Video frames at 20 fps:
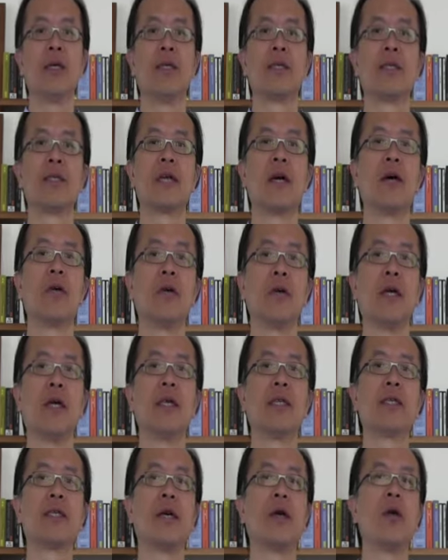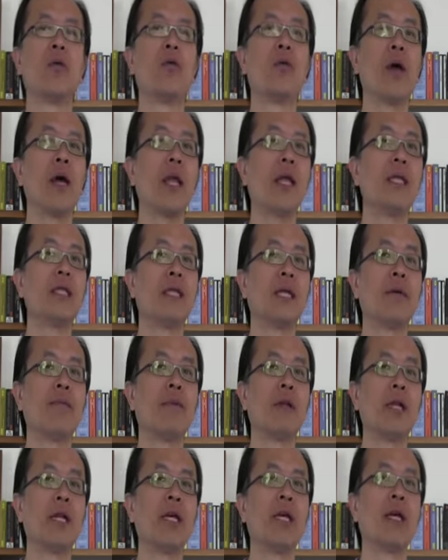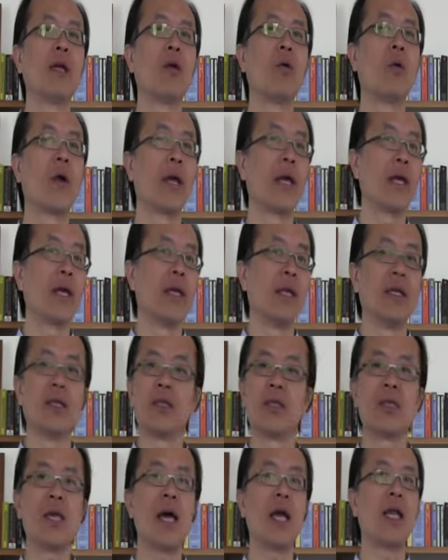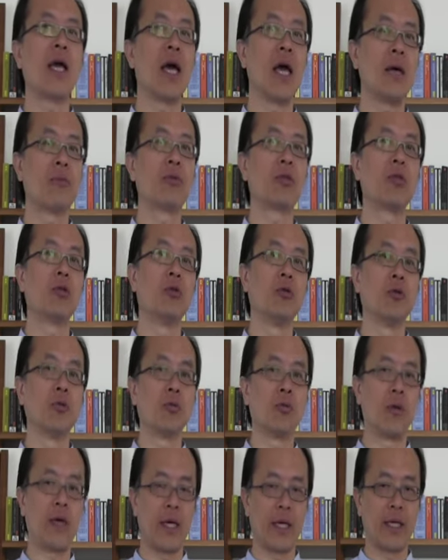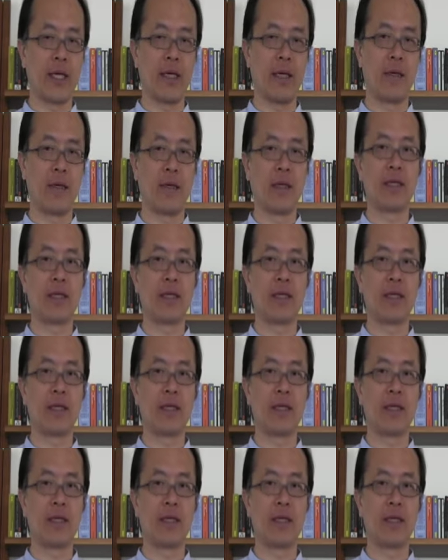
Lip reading: So it's a relatively ranking, it's not an absolute ranking.